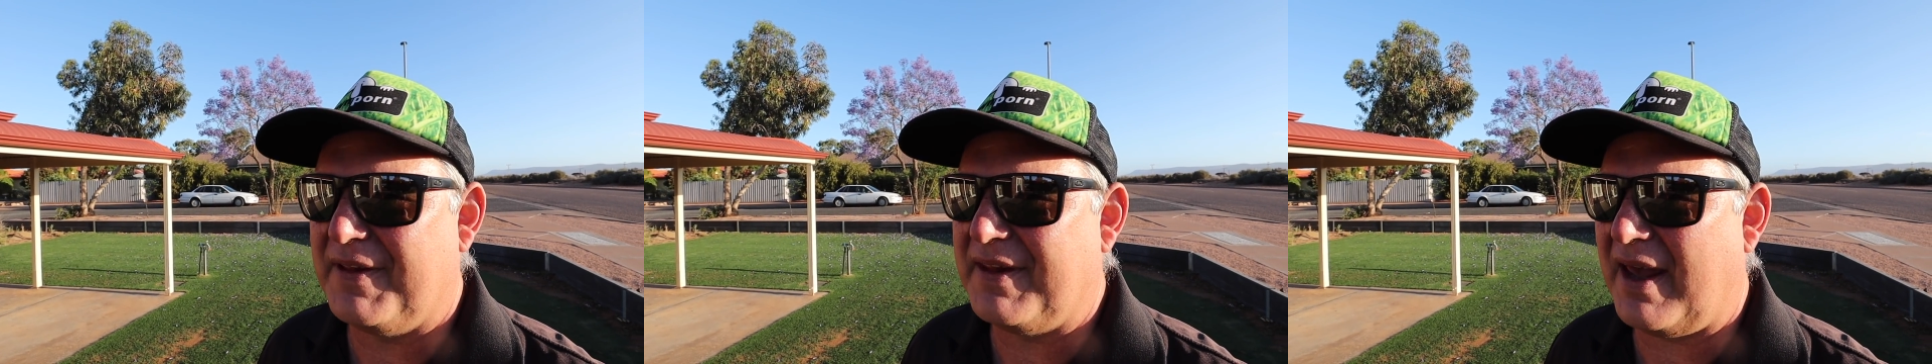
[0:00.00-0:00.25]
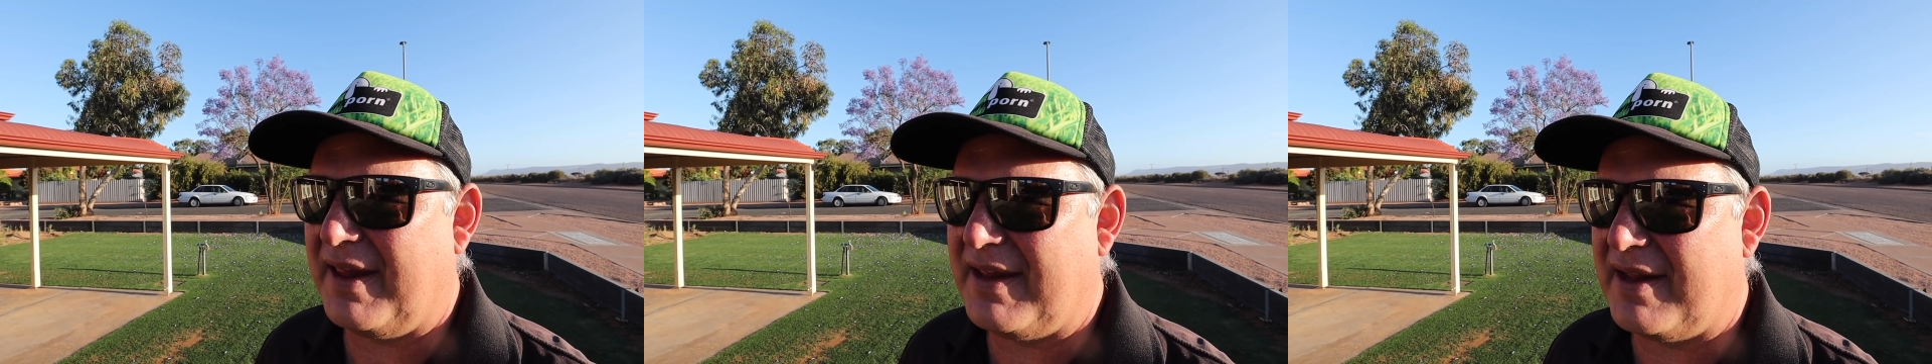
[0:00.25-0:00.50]

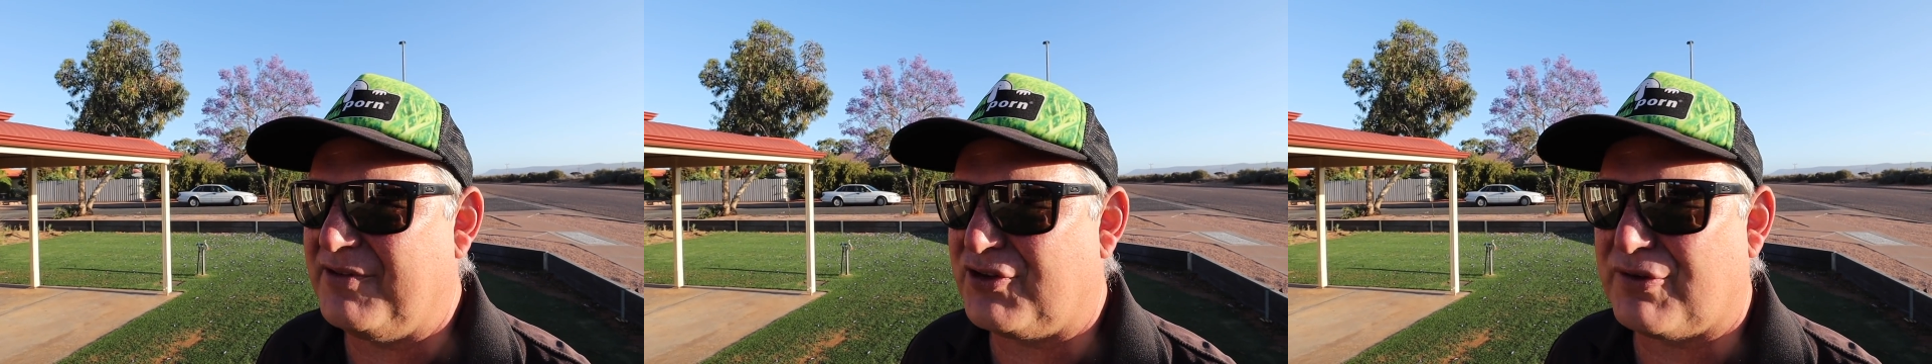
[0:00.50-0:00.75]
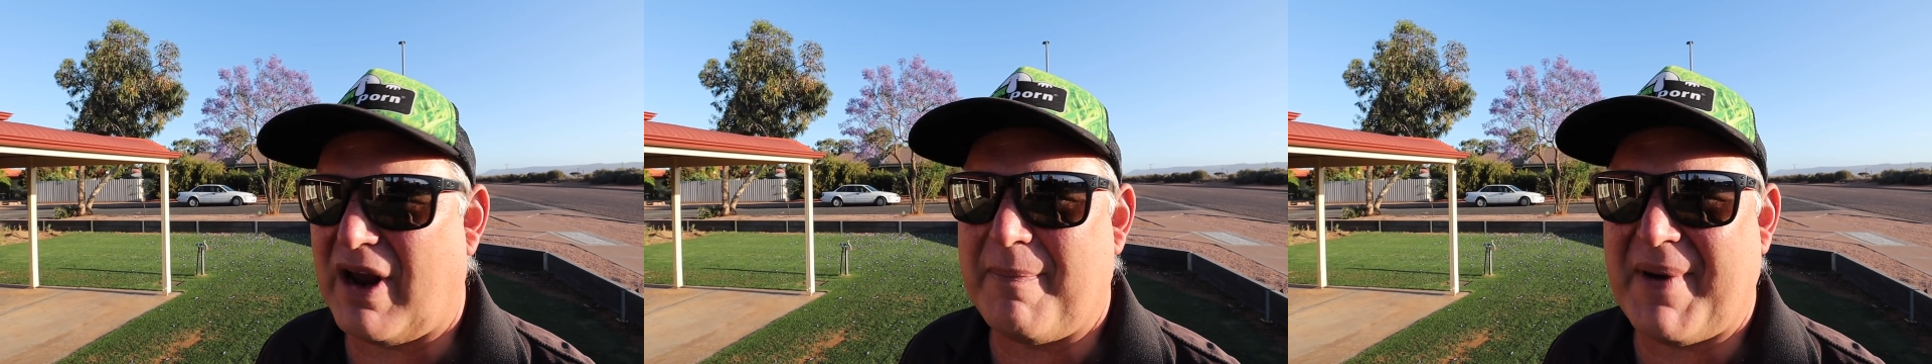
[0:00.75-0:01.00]
and then
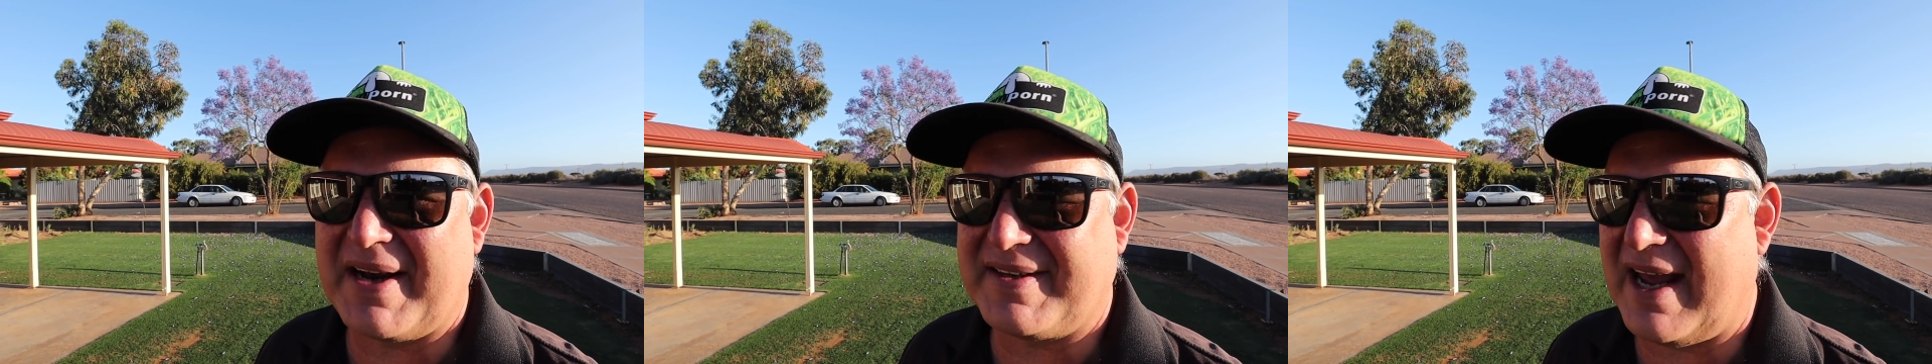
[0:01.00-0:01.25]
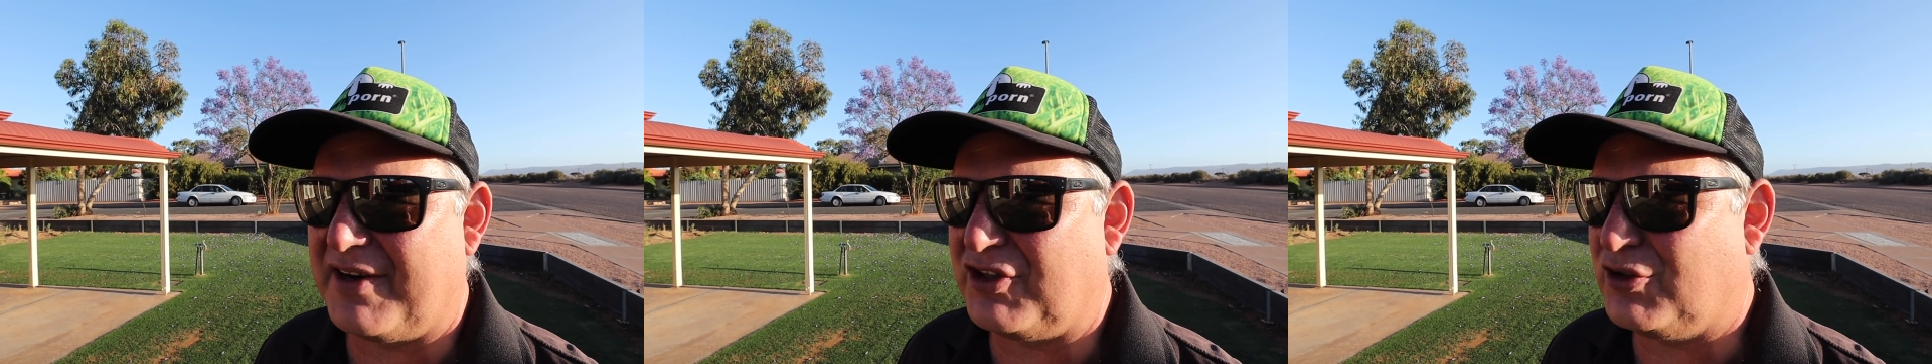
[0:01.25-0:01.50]
straight back
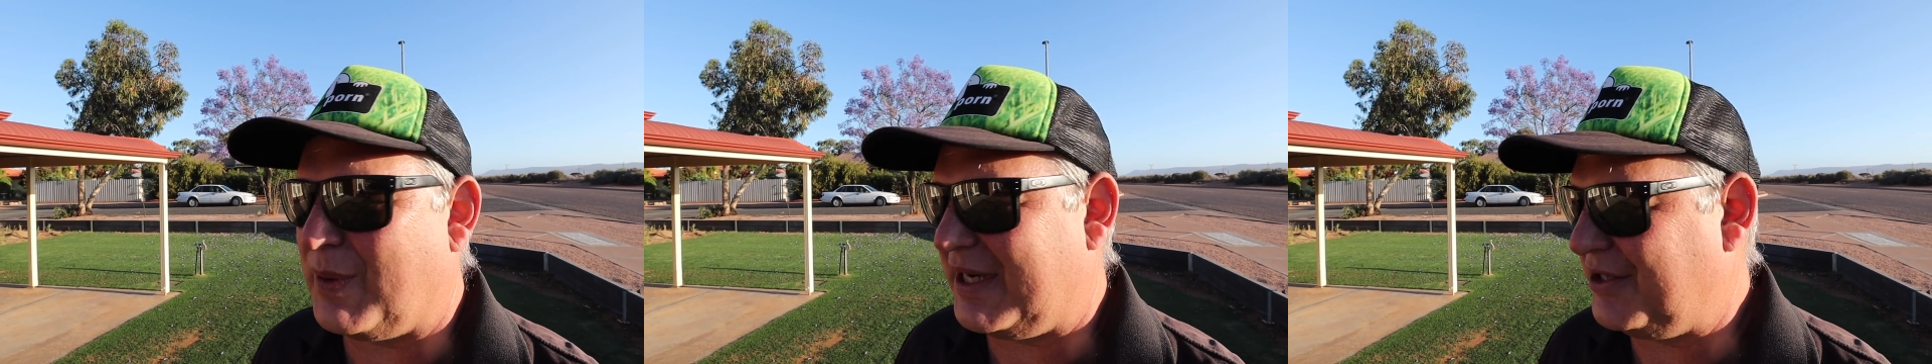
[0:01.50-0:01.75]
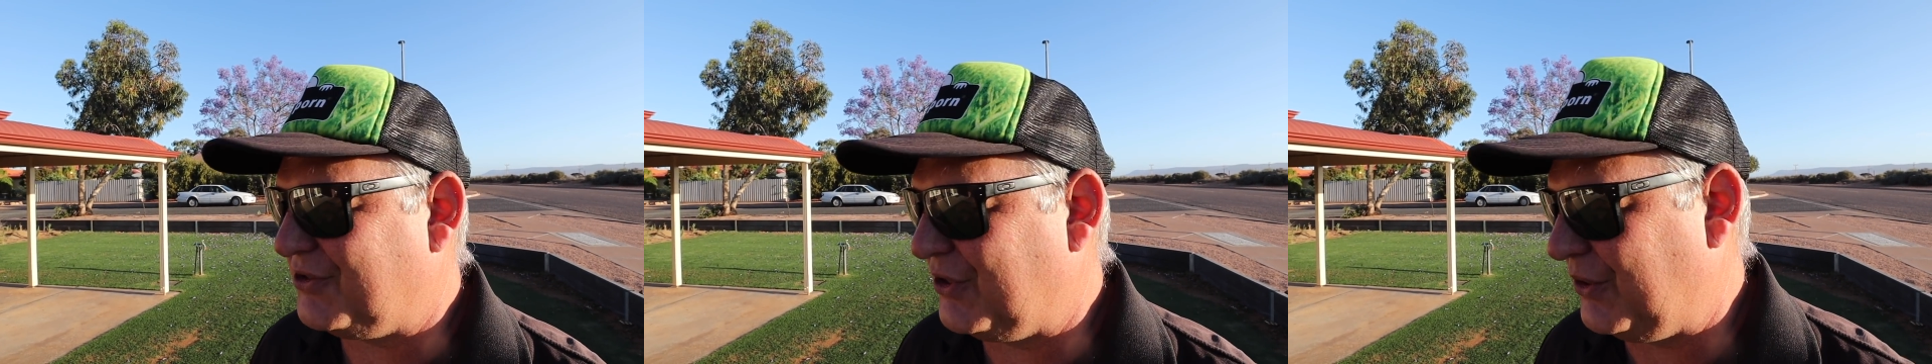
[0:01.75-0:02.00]
down to
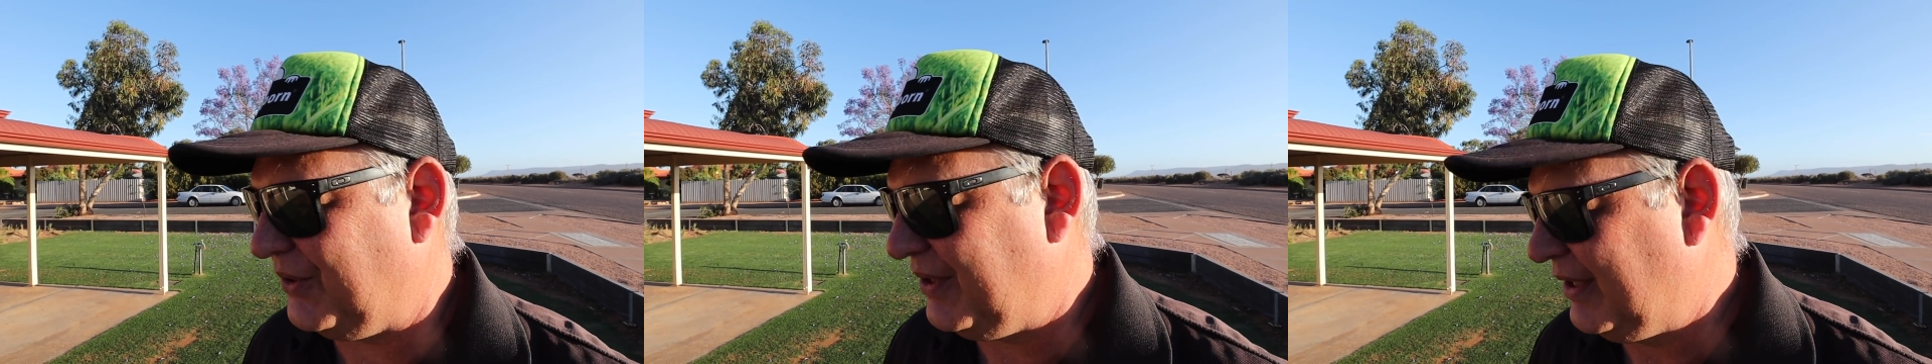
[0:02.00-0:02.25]
22.